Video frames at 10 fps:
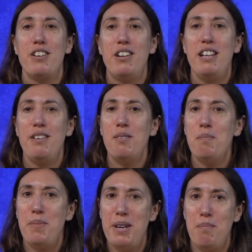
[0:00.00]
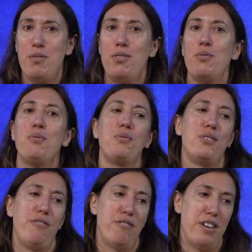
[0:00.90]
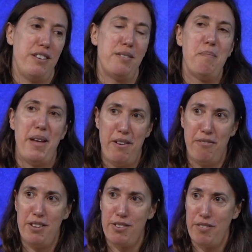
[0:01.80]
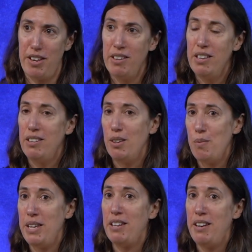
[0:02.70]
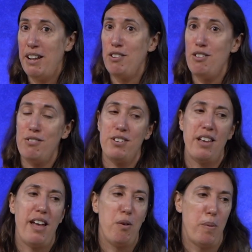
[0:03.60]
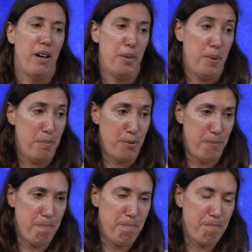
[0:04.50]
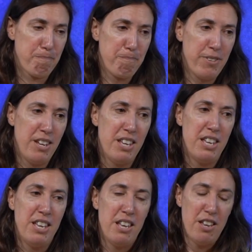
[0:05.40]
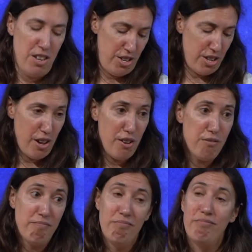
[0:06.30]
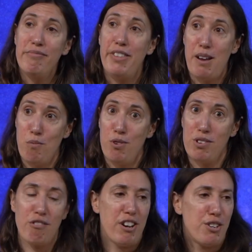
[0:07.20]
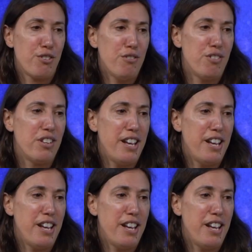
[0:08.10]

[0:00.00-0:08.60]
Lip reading: actually been able to also find some benefits of it that we can now use to help other people. So that was a crash course in